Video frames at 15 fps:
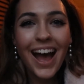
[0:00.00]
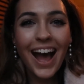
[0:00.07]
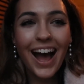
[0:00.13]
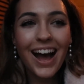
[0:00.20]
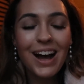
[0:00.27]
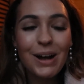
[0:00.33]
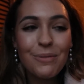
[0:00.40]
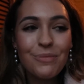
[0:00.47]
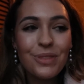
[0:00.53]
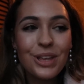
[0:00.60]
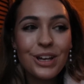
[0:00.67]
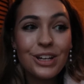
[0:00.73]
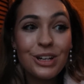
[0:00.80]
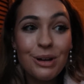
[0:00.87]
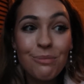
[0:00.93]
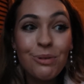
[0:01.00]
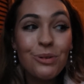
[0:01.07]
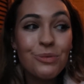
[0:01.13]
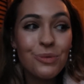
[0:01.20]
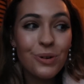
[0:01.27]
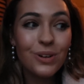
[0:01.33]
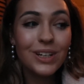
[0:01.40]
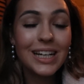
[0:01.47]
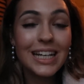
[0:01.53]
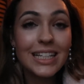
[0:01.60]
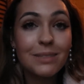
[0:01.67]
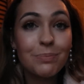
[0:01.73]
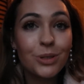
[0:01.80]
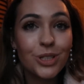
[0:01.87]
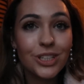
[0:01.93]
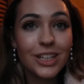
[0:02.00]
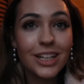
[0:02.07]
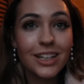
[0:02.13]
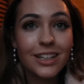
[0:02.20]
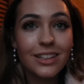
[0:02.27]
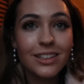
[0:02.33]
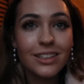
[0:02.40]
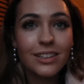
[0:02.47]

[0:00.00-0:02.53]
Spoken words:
number one is budgeting.